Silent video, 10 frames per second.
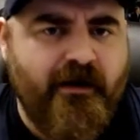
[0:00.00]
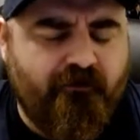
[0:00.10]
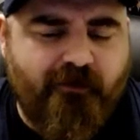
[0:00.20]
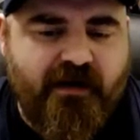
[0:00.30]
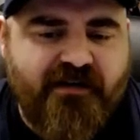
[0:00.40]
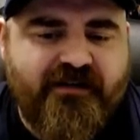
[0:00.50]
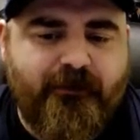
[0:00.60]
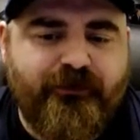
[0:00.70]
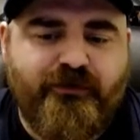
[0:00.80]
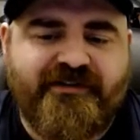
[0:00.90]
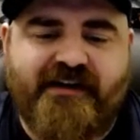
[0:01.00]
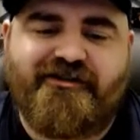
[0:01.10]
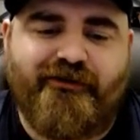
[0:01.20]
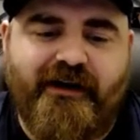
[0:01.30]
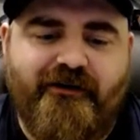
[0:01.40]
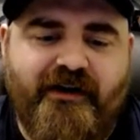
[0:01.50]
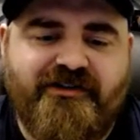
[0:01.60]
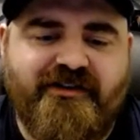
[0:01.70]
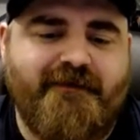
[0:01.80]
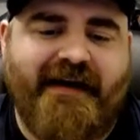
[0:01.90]
From there, simple tools like screening
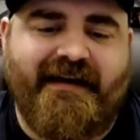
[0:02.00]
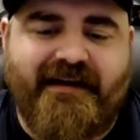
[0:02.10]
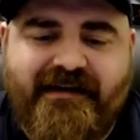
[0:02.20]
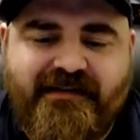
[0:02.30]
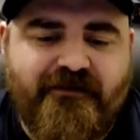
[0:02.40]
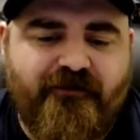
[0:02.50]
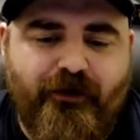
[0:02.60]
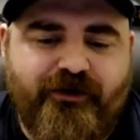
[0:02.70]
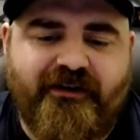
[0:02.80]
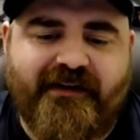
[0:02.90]
questions make it easy to focus on